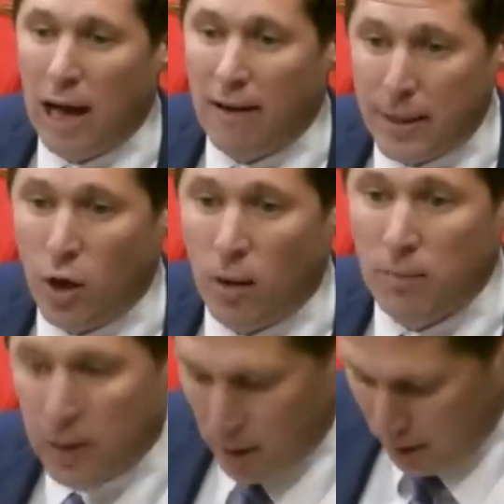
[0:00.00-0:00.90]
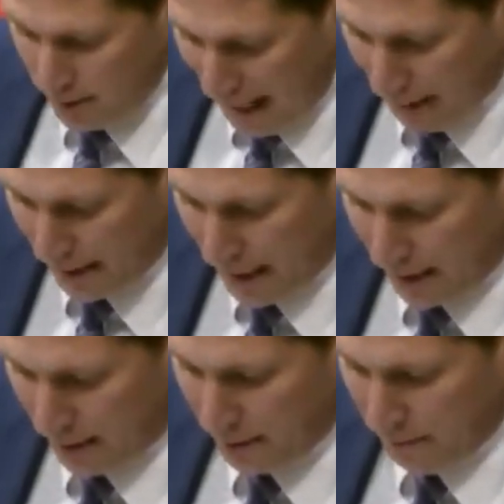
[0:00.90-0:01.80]
become
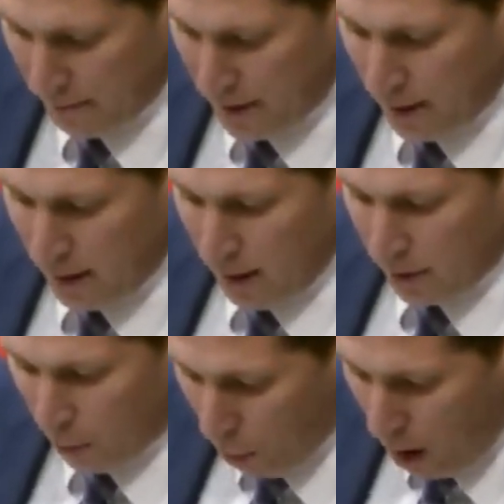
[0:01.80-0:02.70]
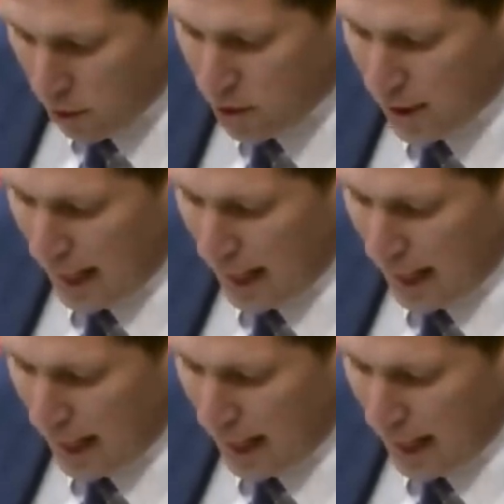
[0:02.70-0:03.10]
contaminated. The words